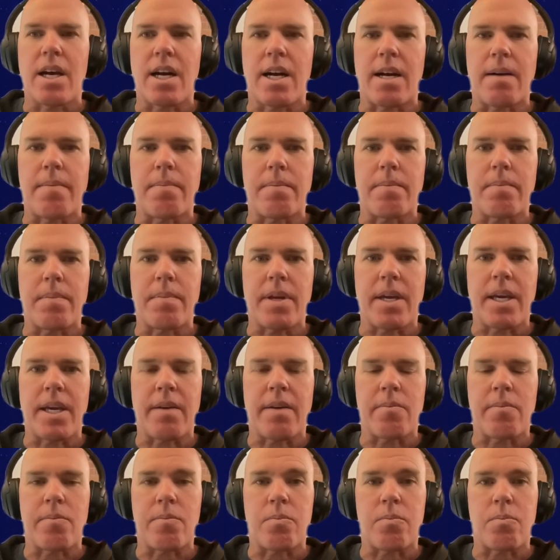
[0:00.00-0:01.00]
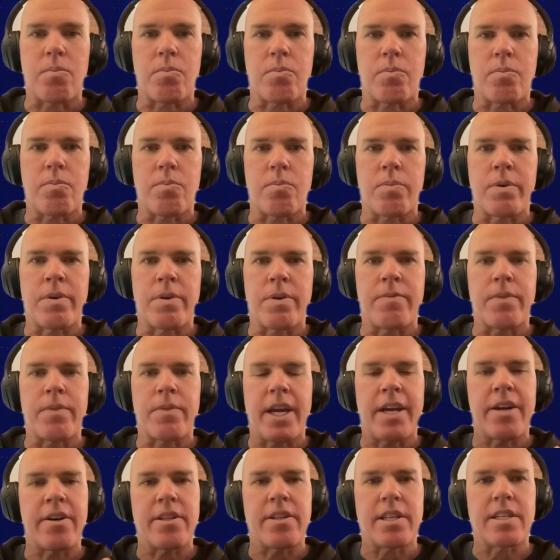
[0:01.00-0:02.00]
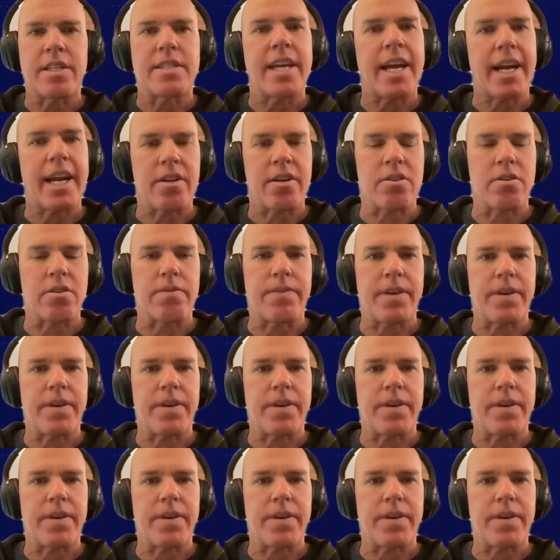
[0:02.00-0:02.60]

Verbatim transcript: and we've entered the technical